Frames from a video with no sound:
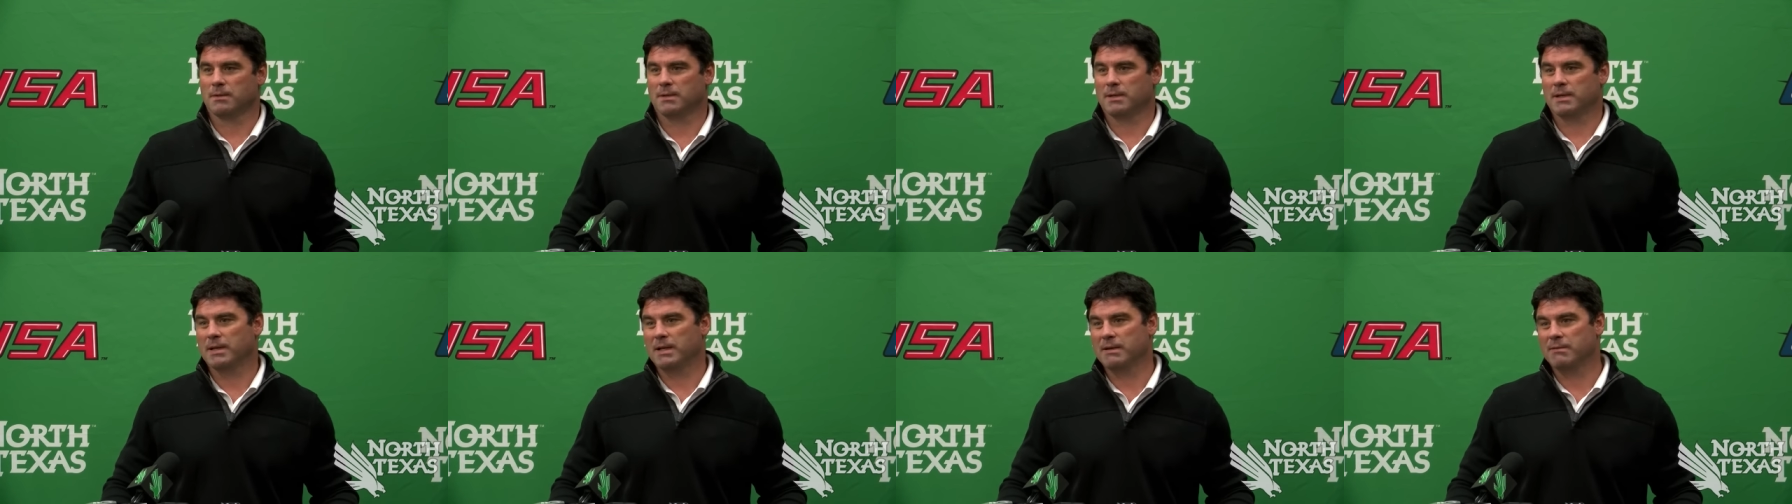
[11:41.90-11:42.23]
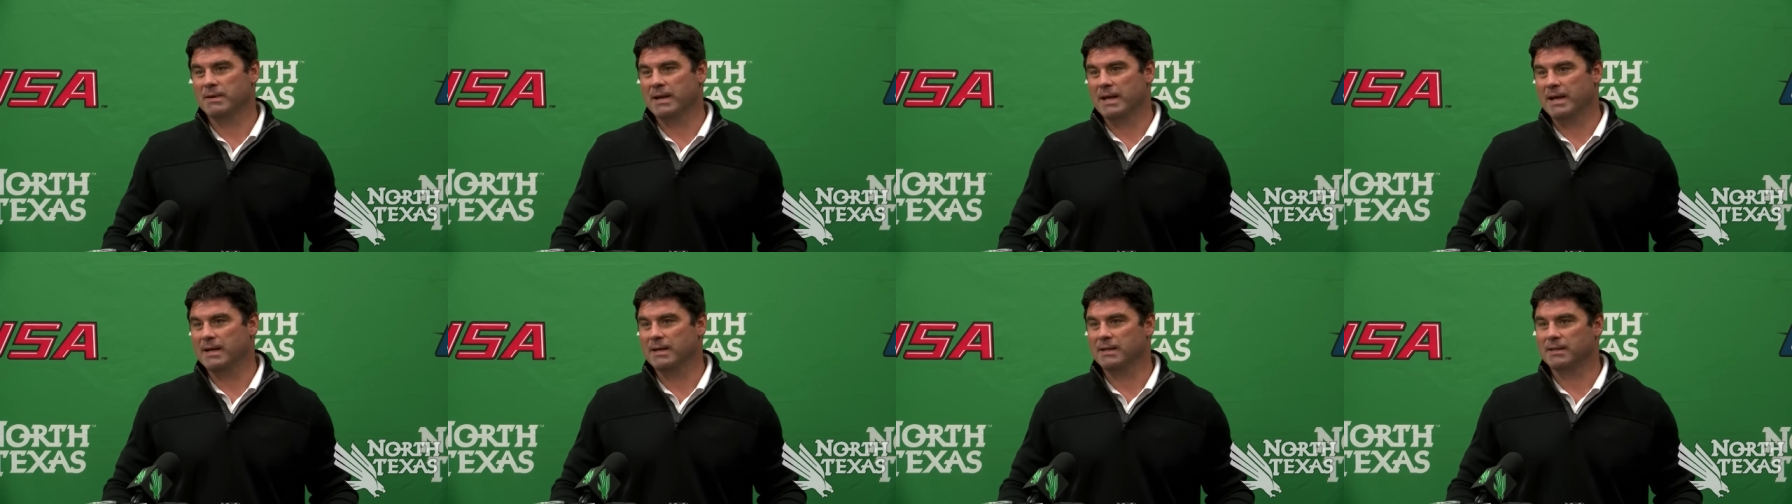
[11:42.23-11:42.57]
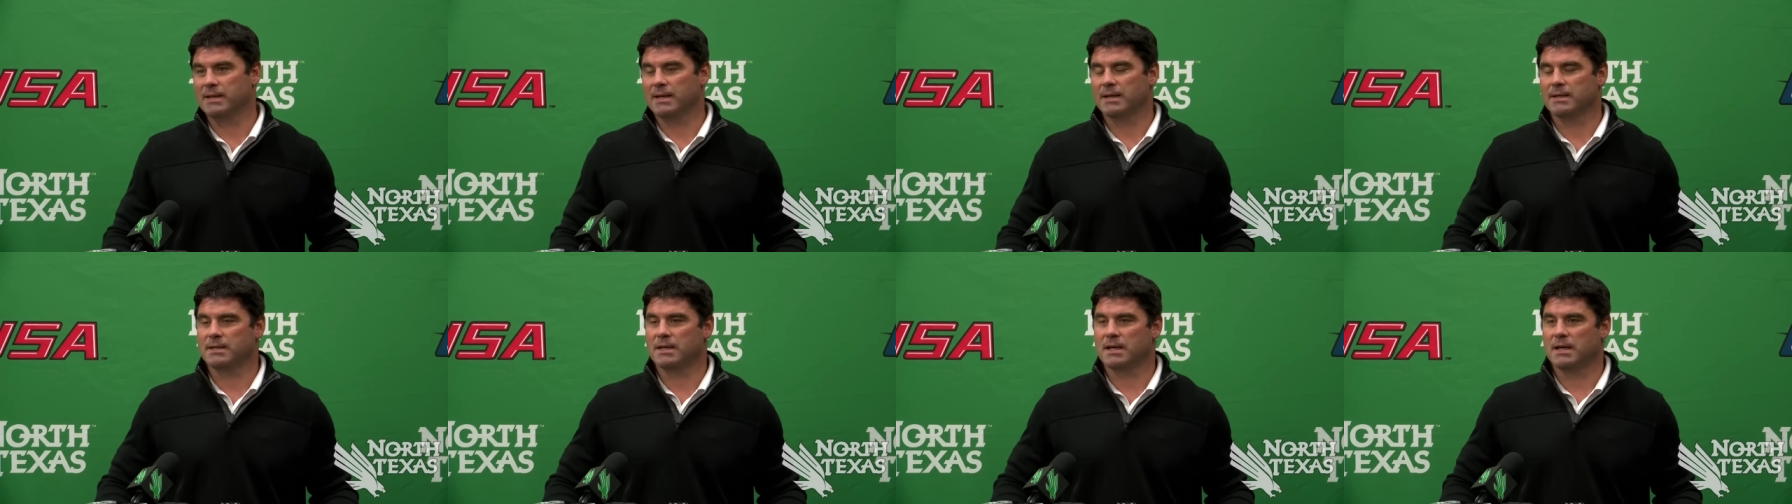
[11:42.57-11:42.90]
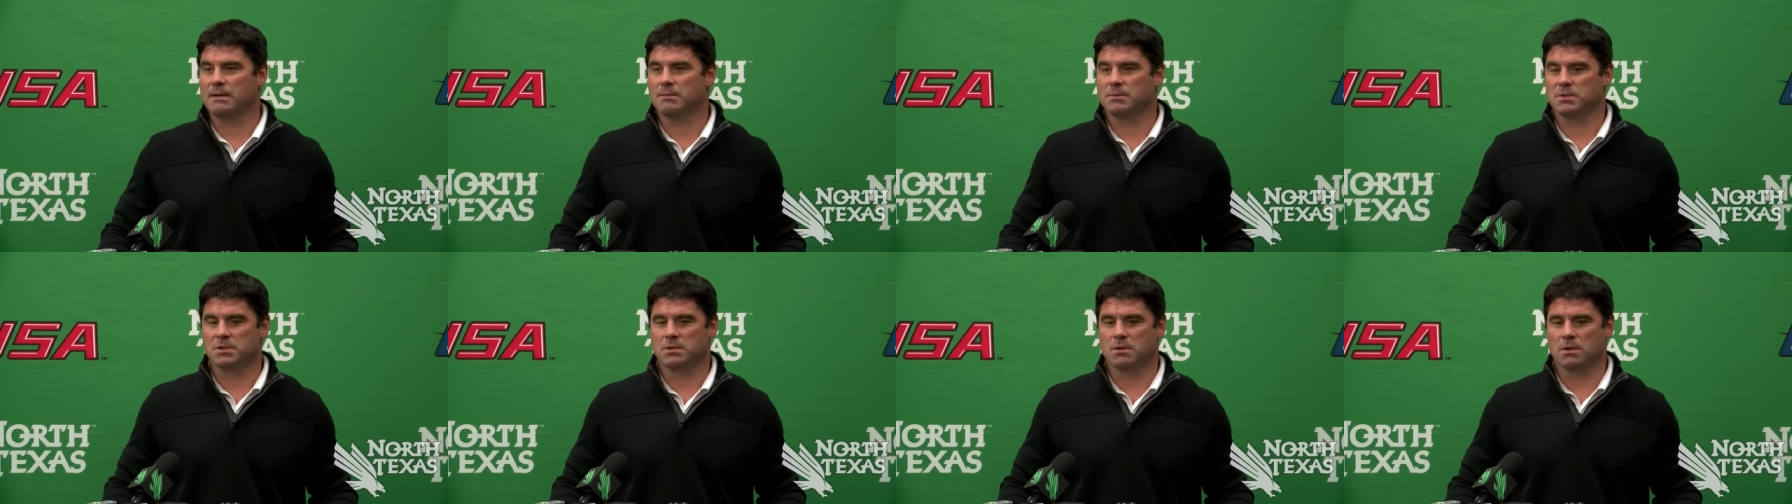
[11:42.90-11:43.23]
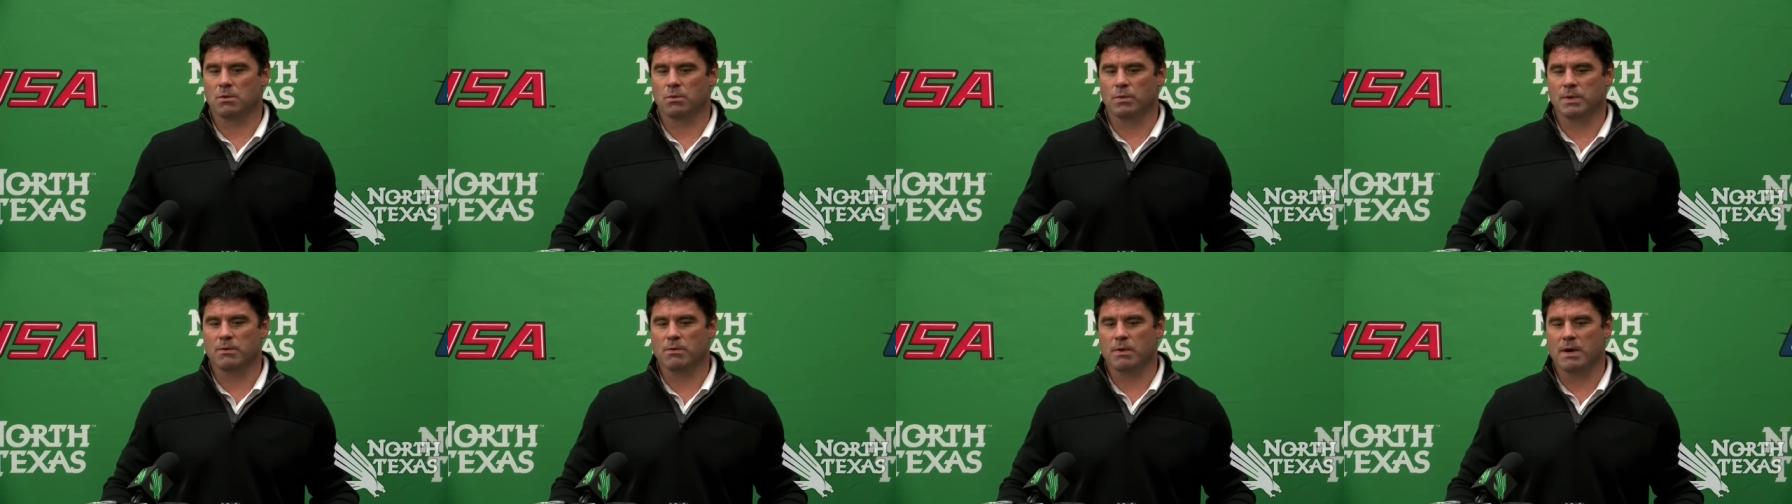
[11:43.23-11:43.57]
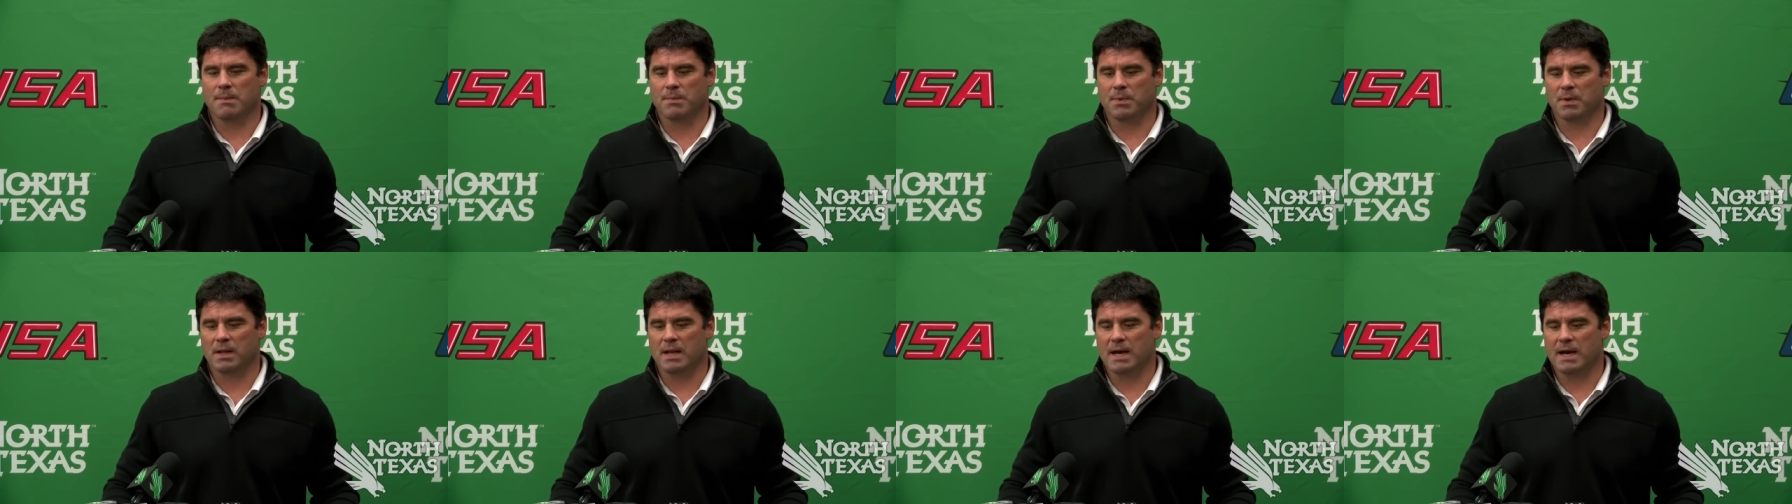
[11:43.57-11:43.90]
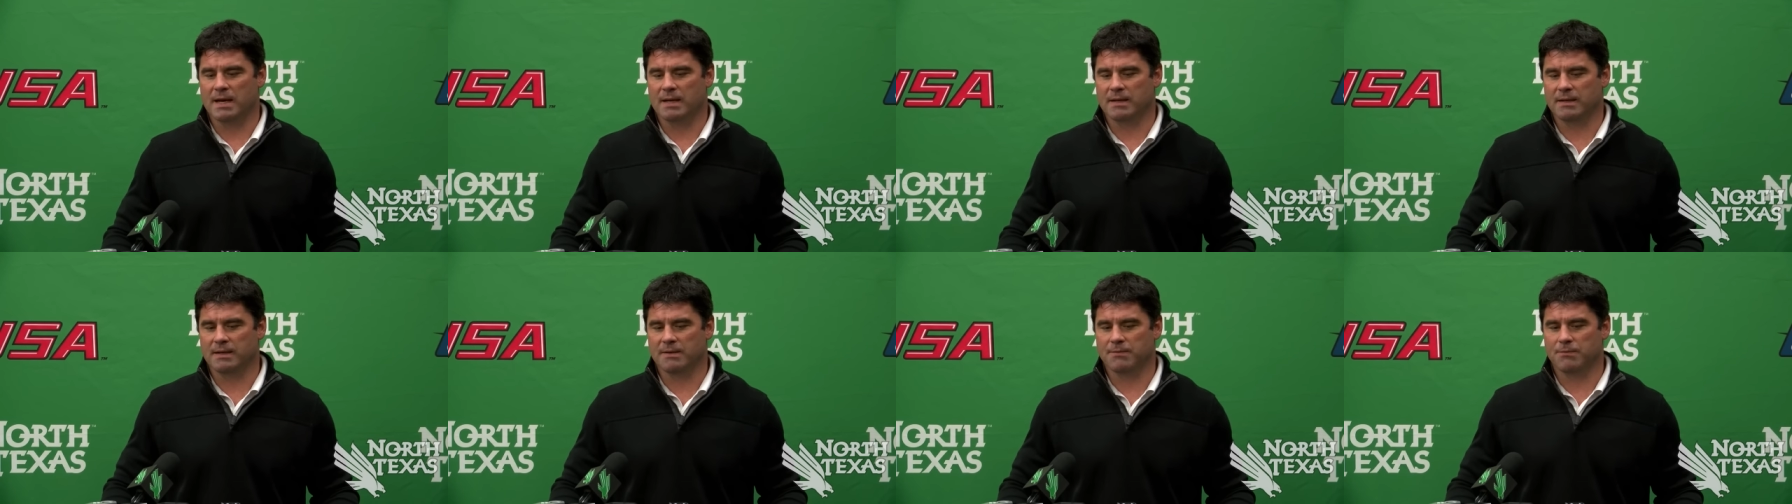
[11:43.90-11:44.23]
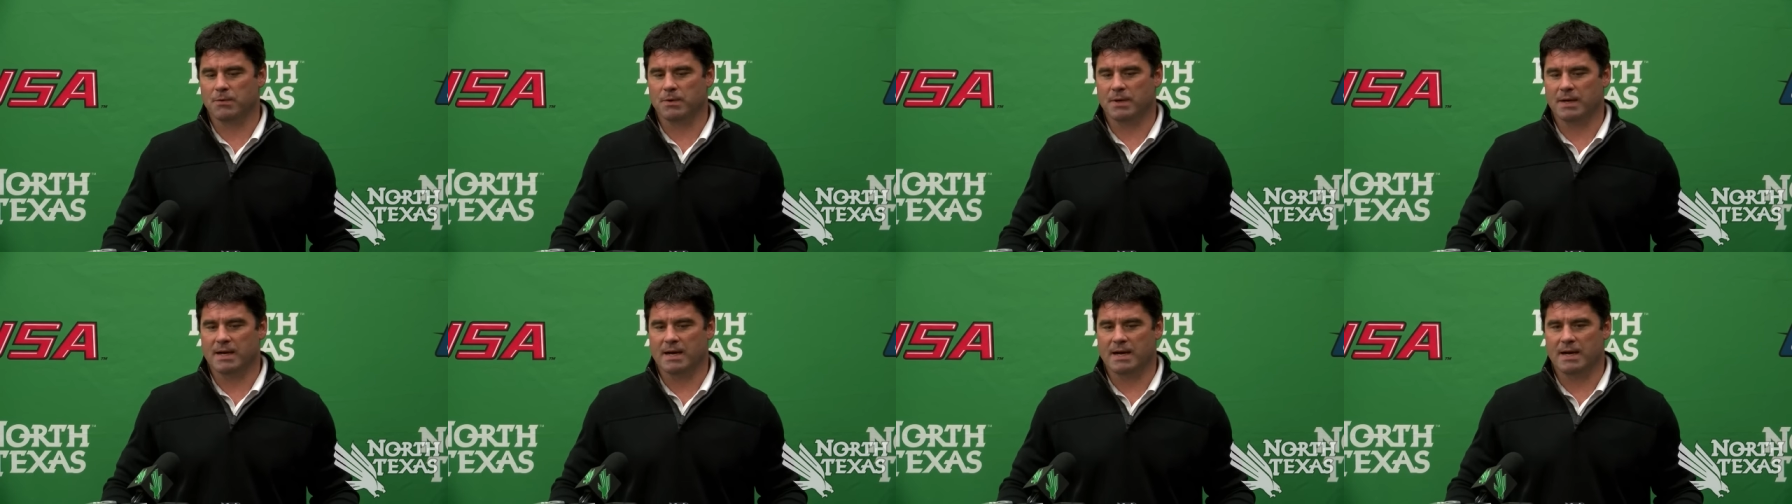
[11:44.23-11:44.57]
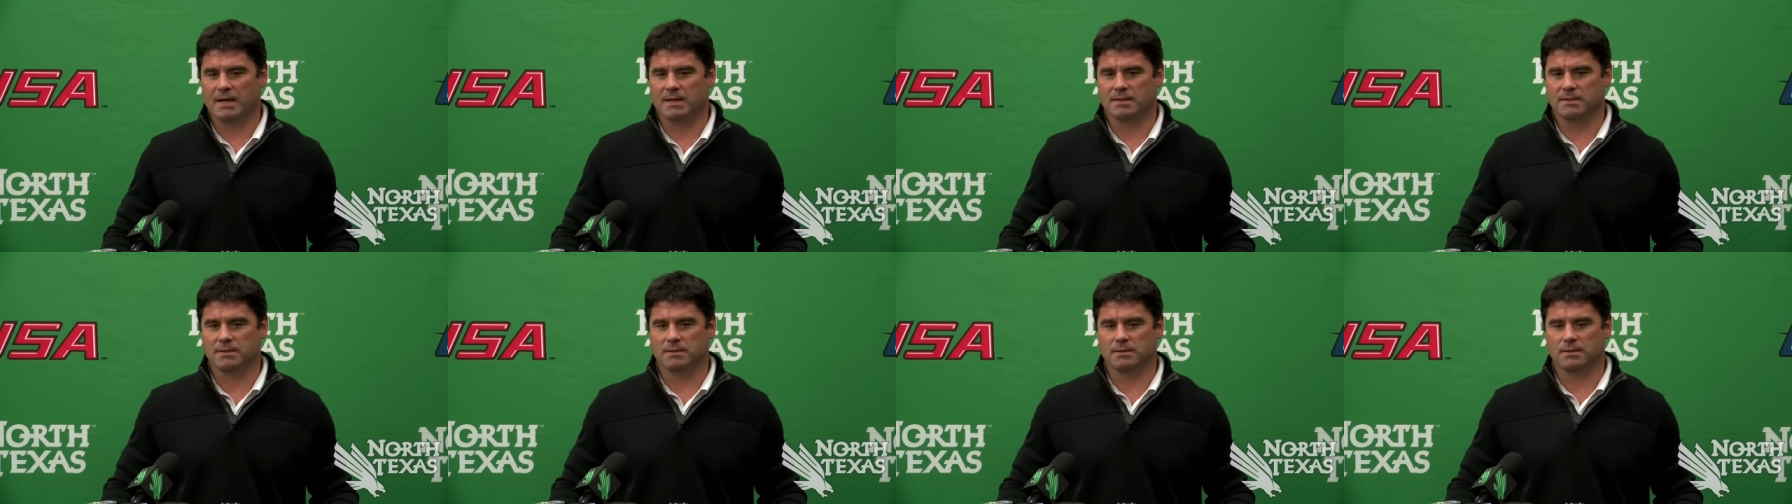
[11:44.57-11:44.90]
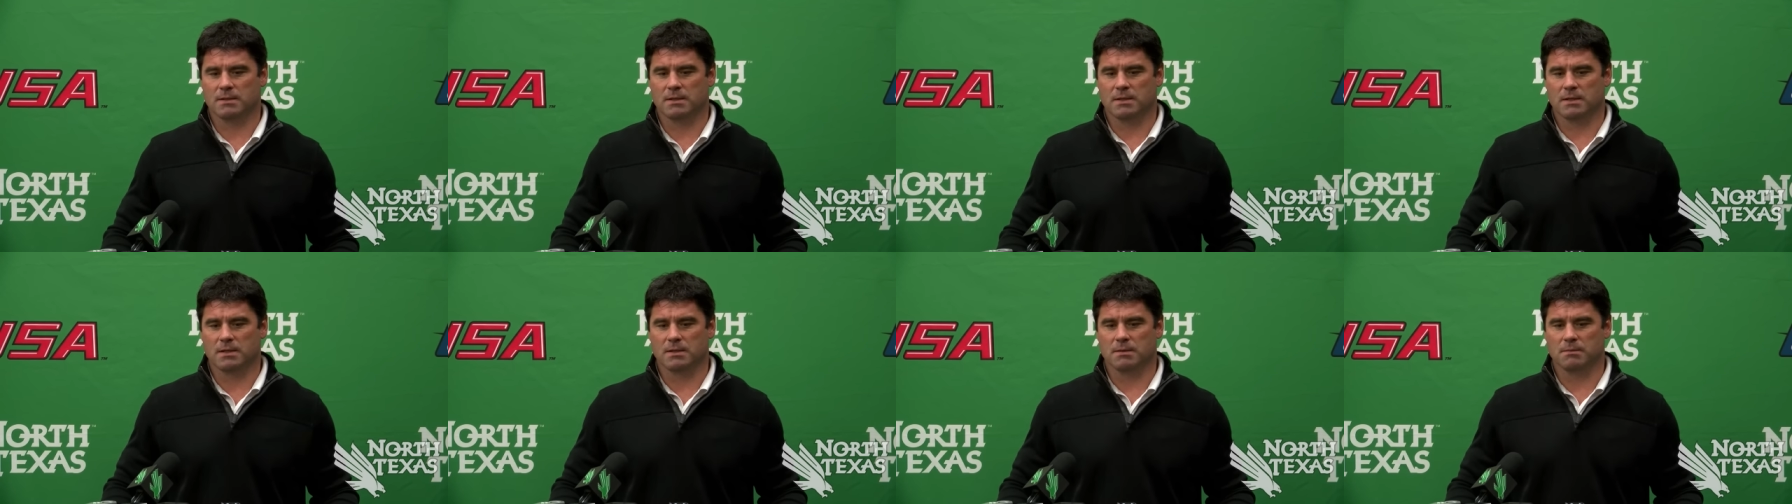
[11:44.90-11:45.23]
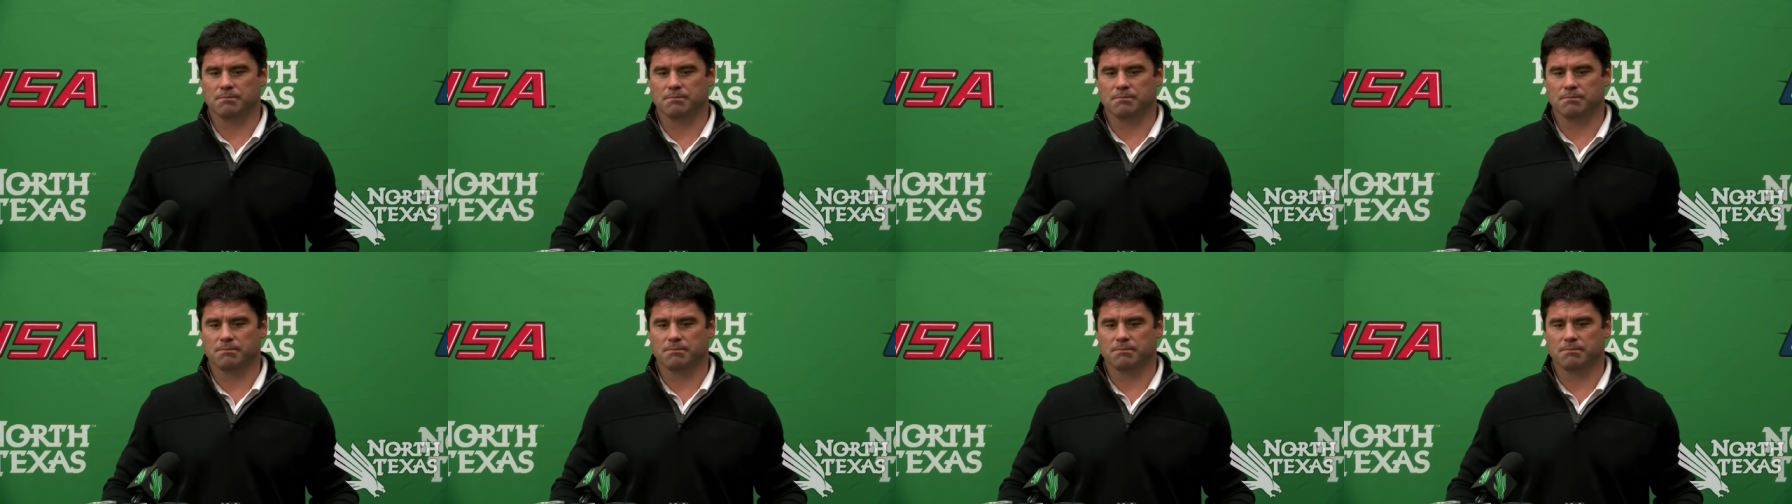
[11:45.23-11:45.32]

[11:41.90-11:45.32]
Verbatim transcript: and even eight at that time. So we rep a lot of different guys. Um,